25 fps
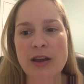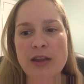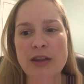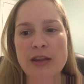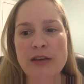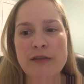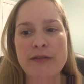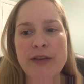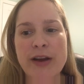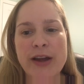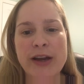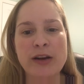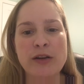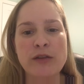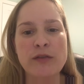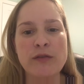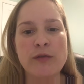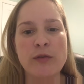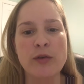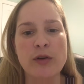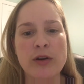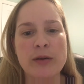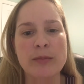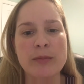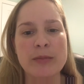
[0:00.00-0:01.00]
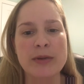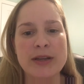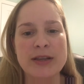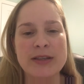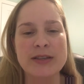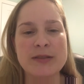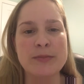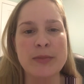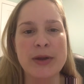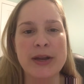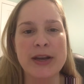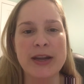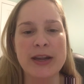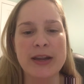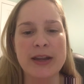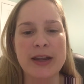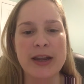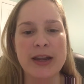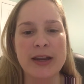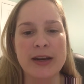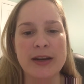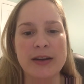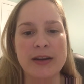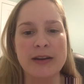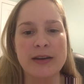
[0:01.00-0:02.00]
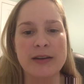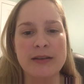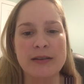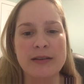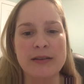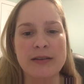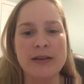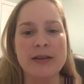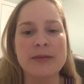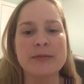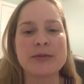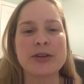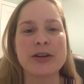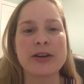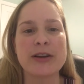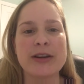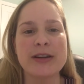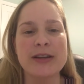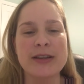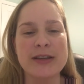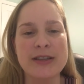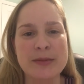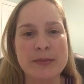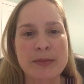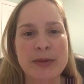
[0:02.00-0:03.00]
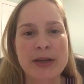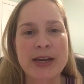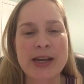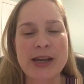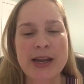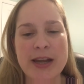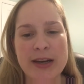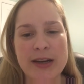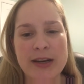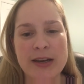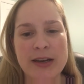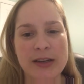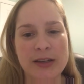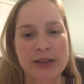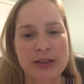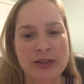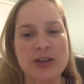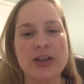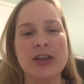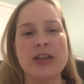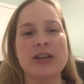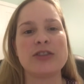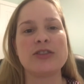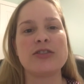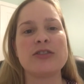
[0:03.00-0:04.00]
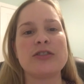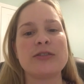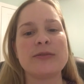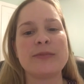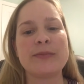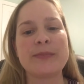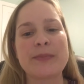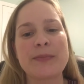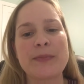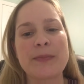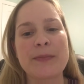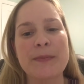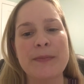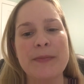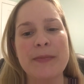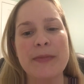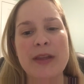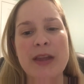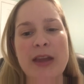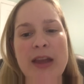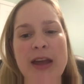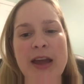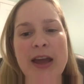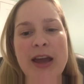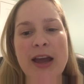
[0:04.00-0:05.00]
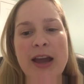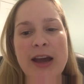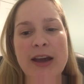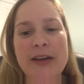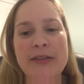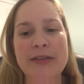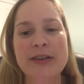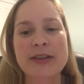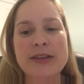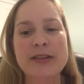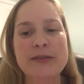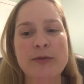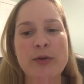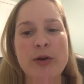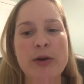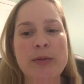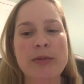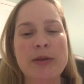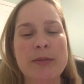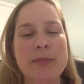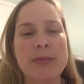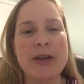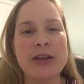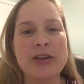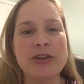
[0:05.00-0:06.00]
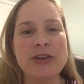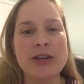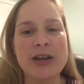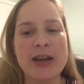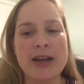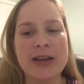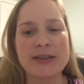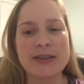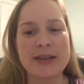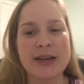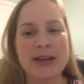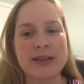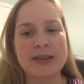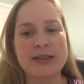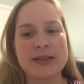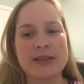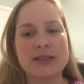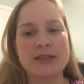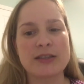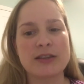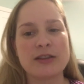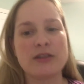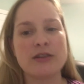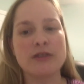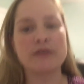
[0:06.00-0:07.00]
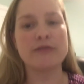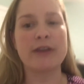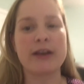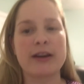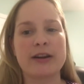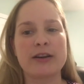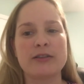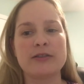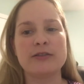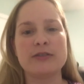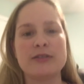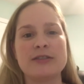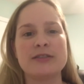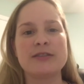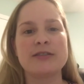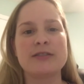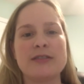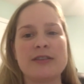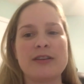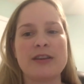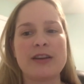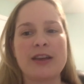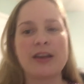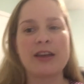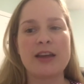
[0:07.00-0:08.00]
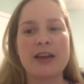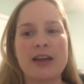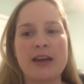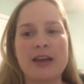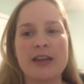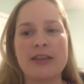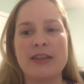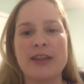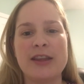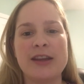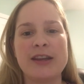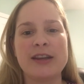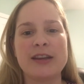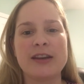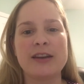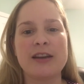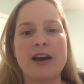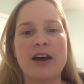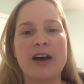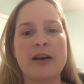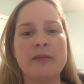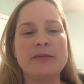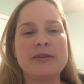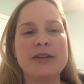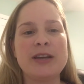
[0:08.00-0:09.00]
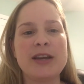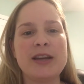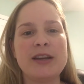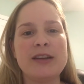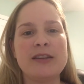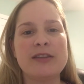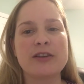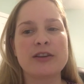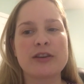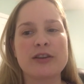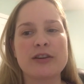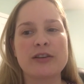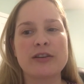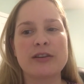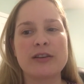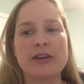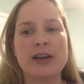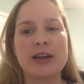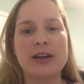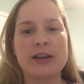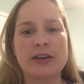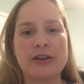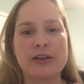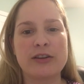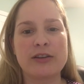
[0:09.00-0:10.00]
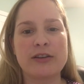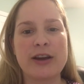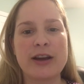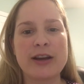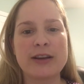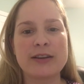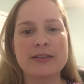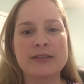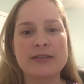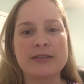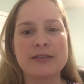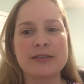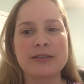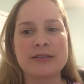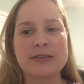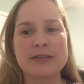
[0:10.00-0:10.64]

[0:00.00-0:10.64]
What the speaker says: The final form is mediated exchange. In this form, the patient has access to their records. They can update and correct